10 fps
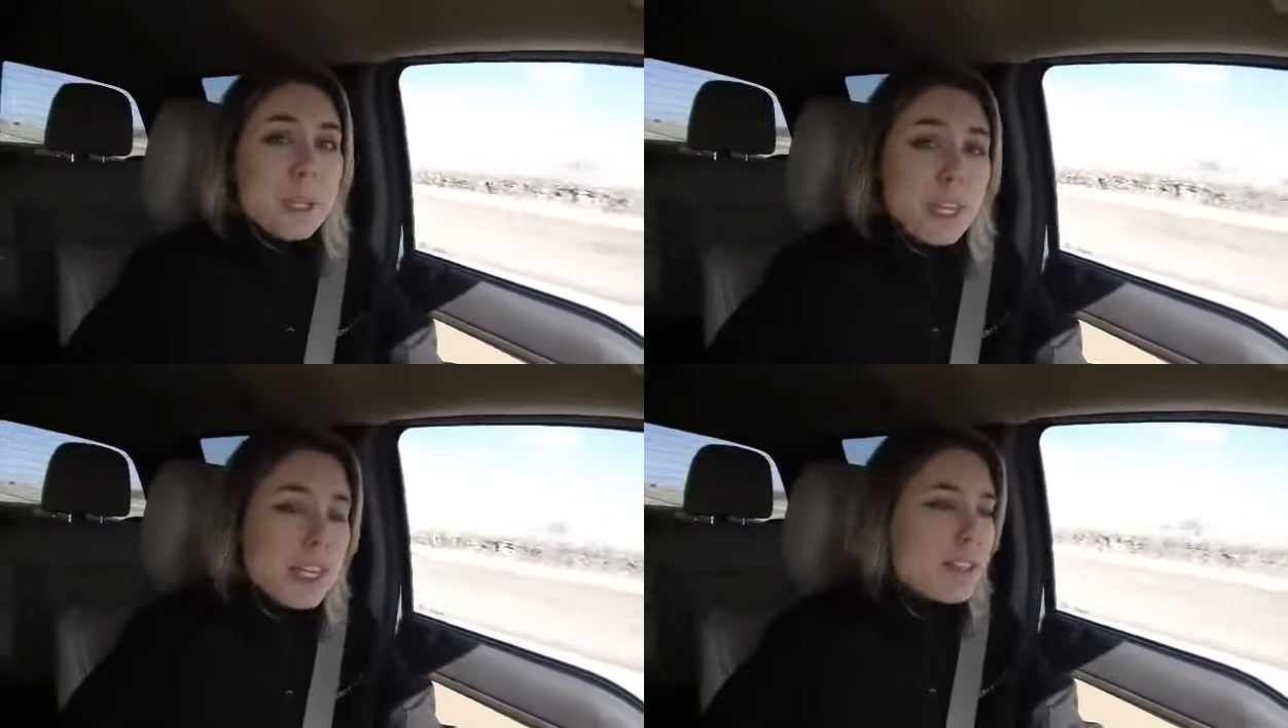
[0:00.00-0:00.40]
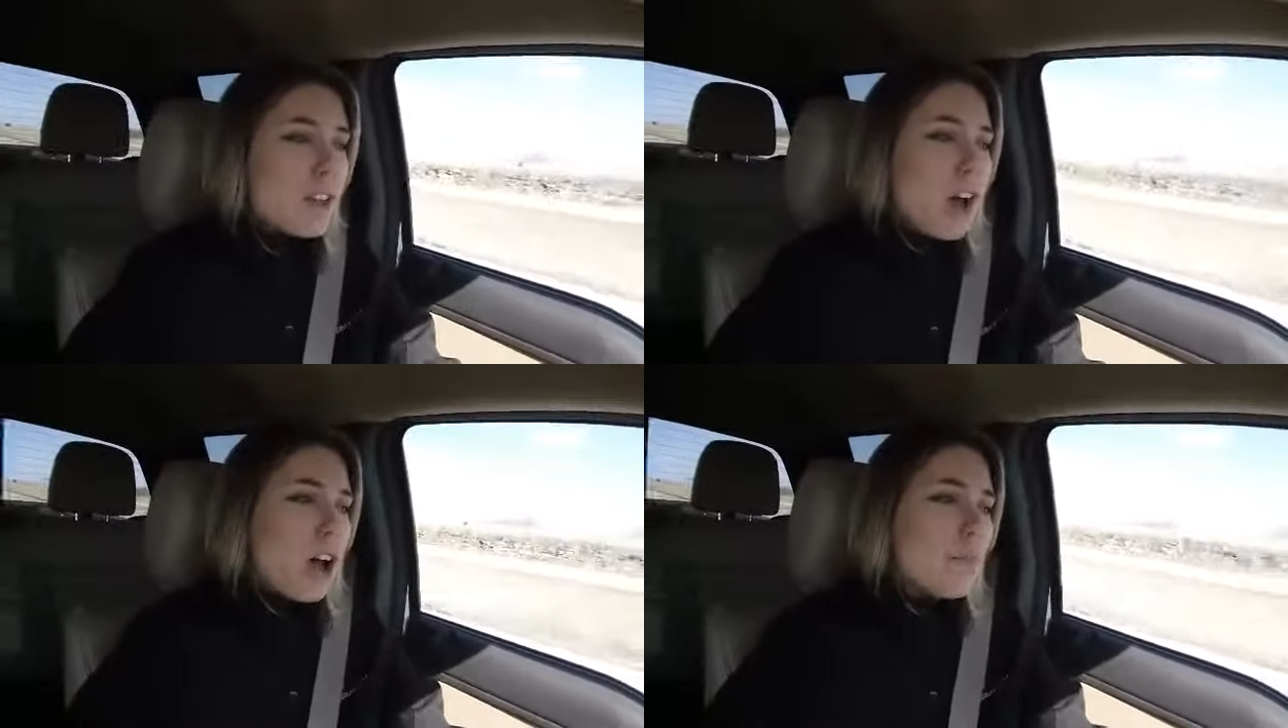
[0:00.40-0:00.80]
Please
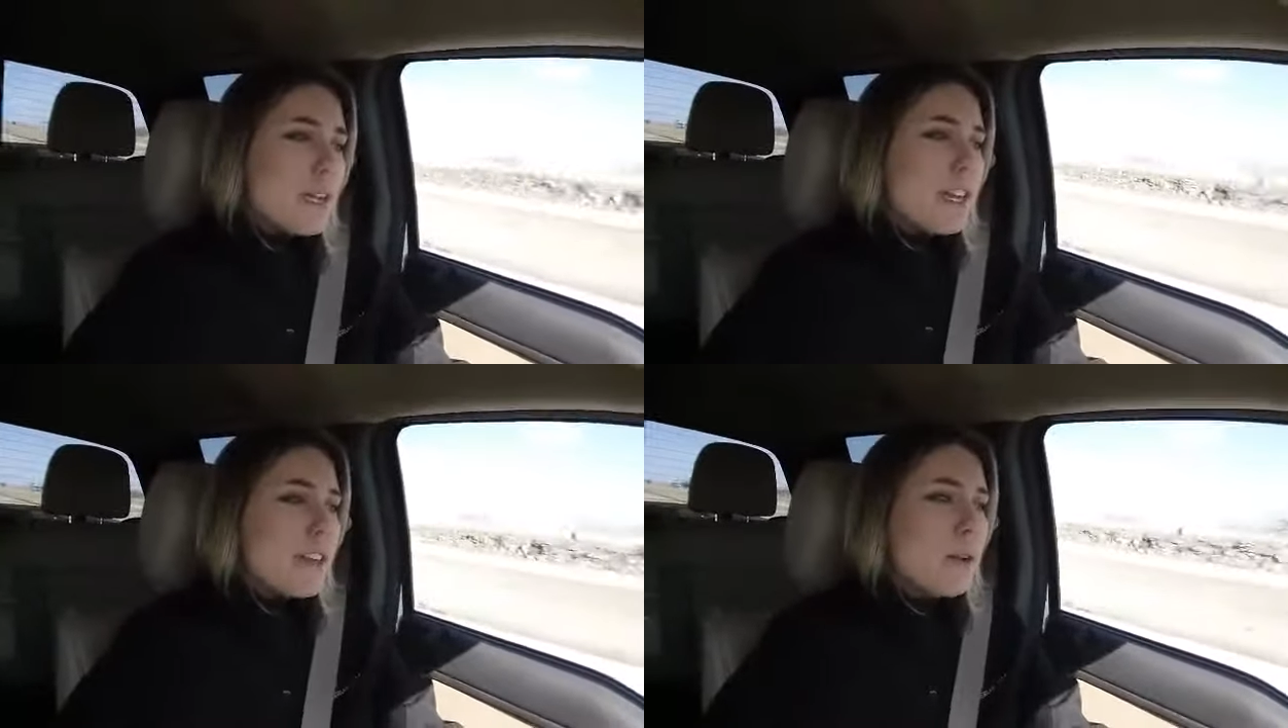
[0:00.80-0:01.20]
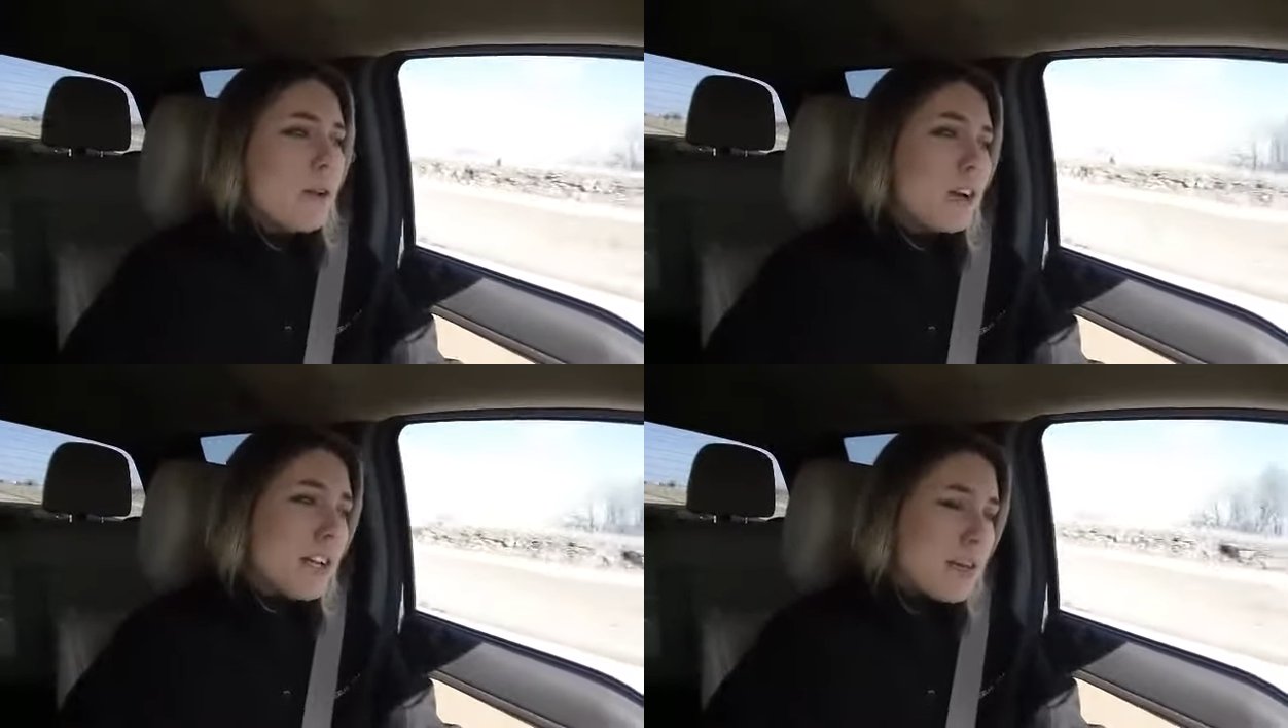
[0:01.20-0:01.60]
call me
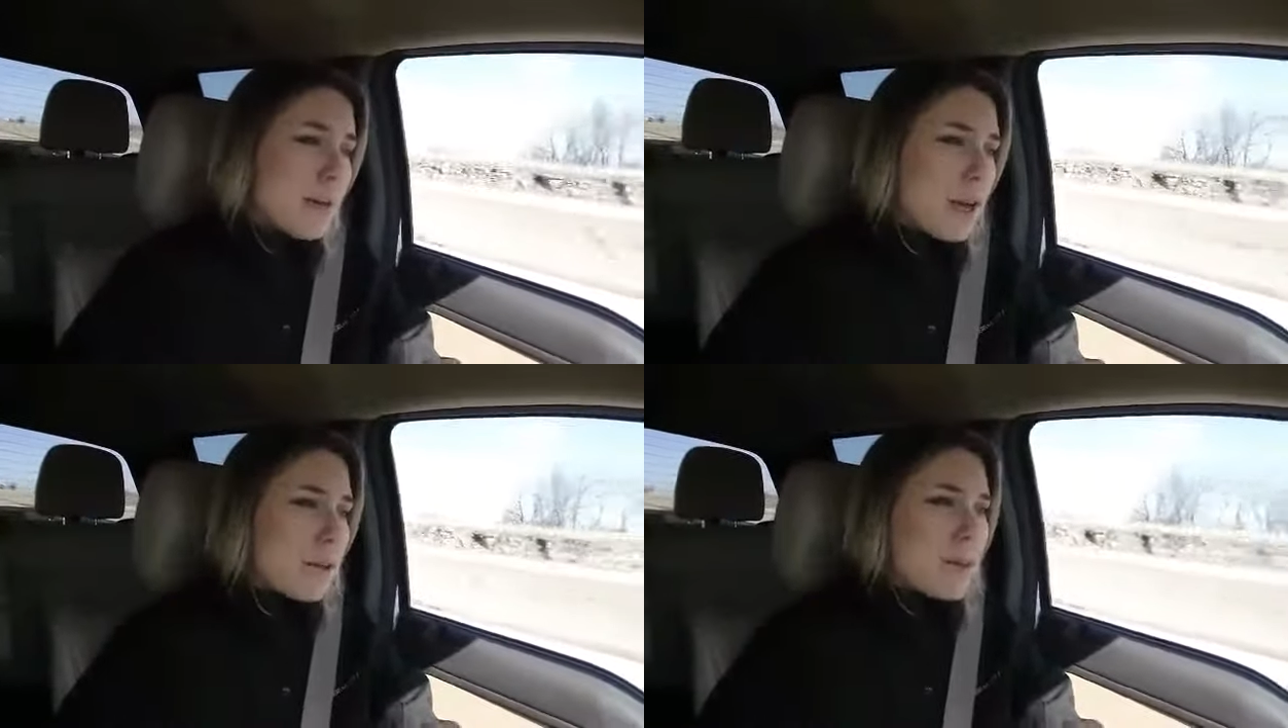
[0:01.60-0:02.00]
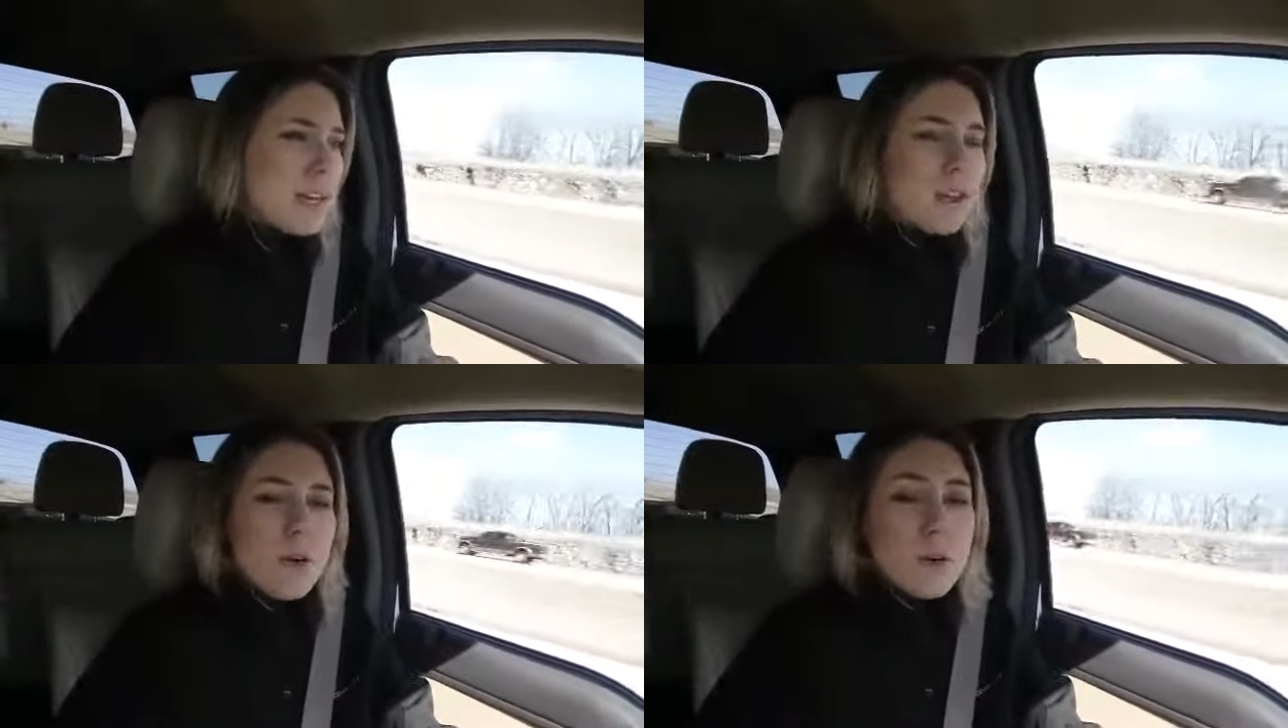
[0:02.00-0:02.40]
or email
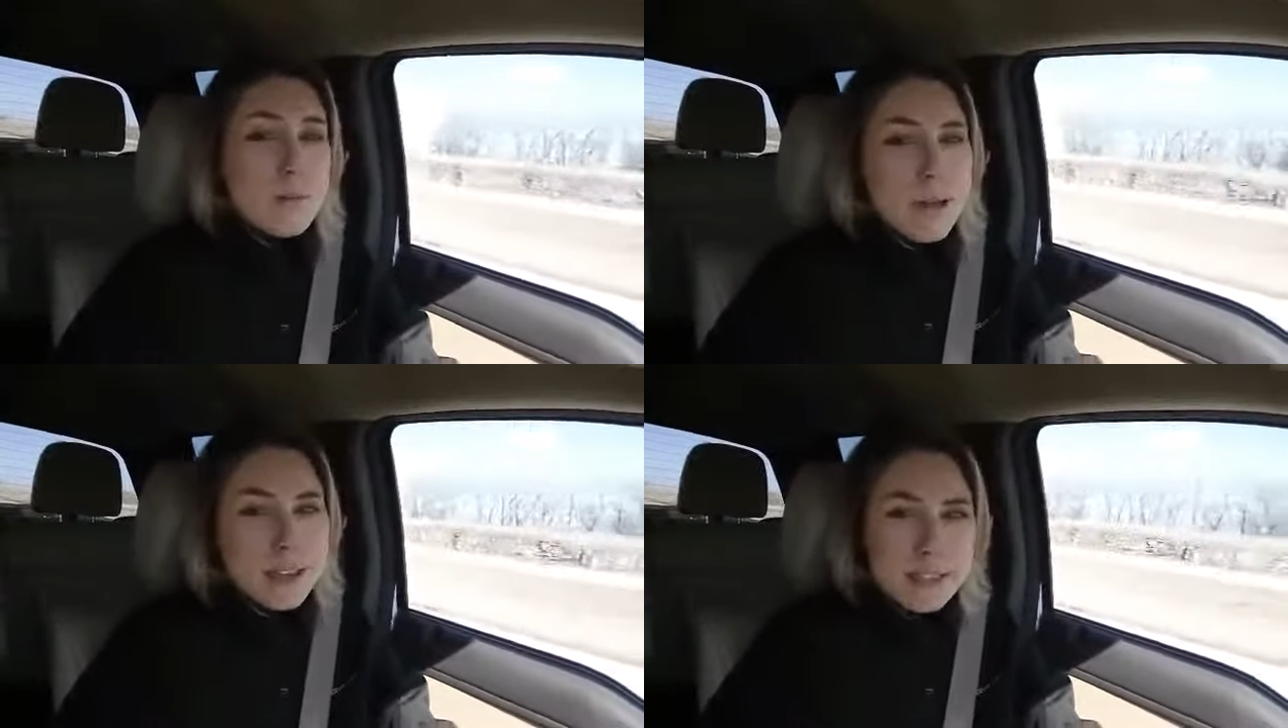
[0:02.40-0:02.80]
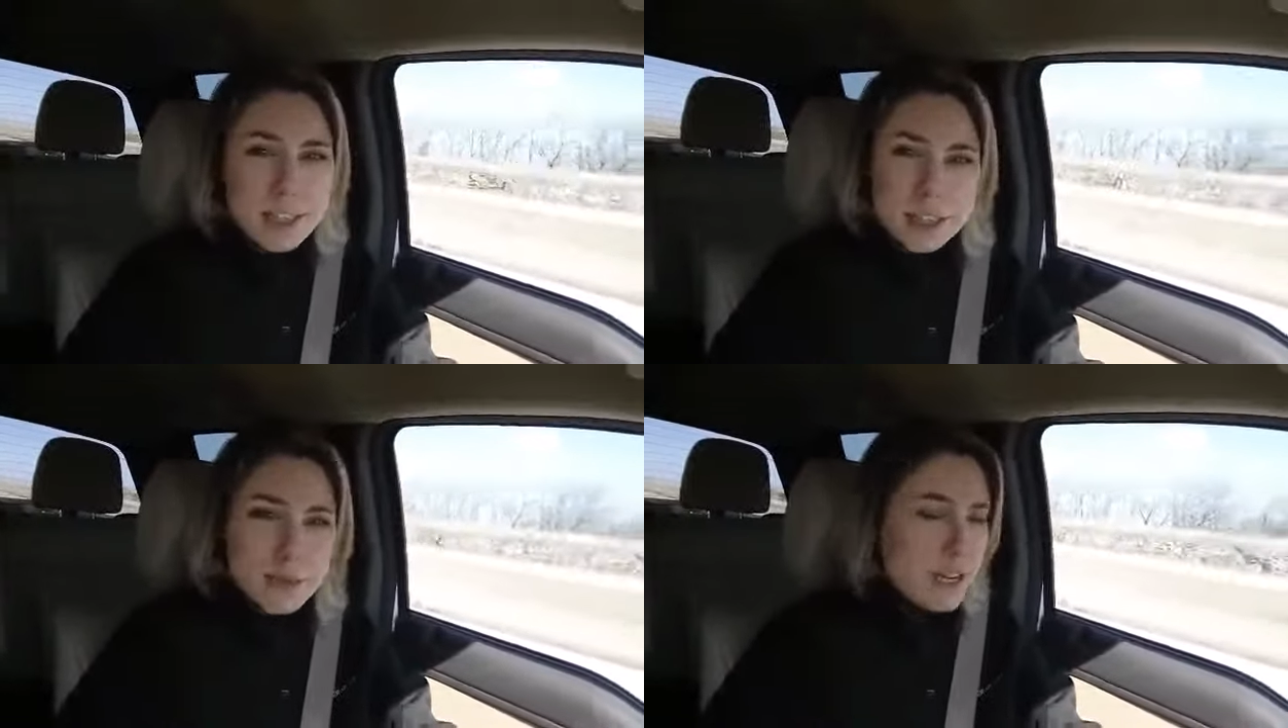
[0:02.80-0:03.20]
me or
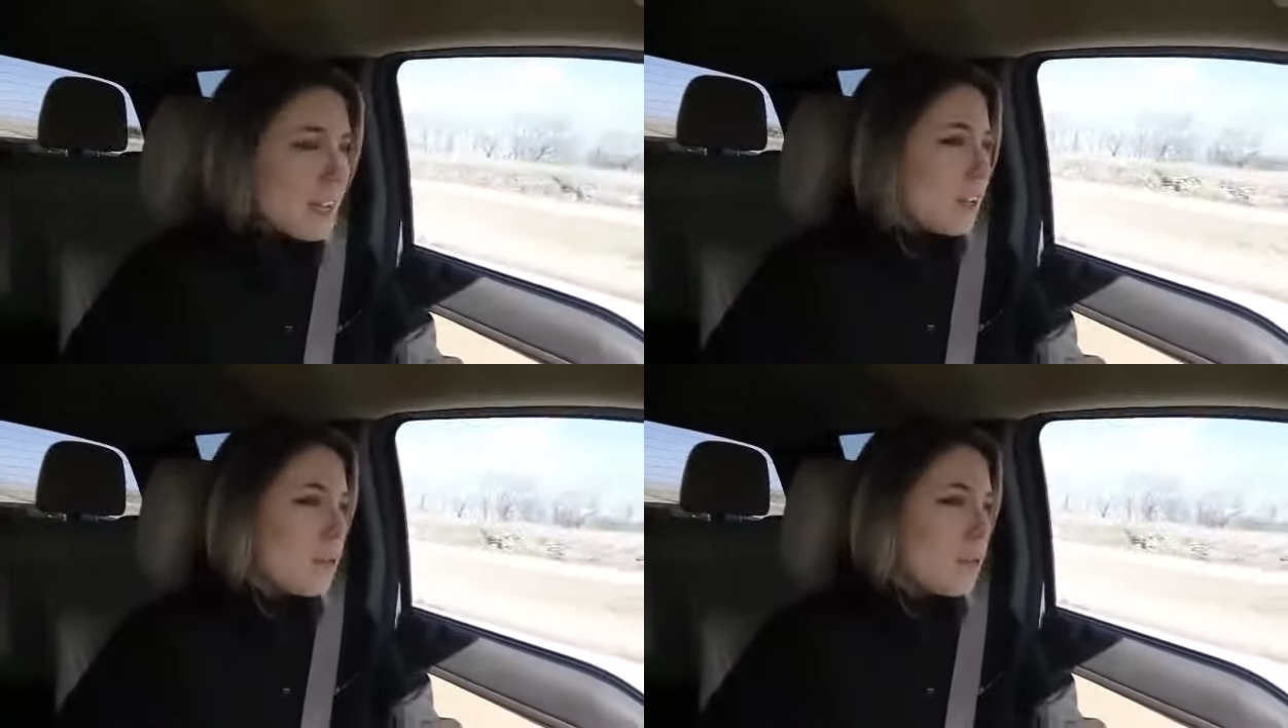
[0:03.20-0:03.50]
message me,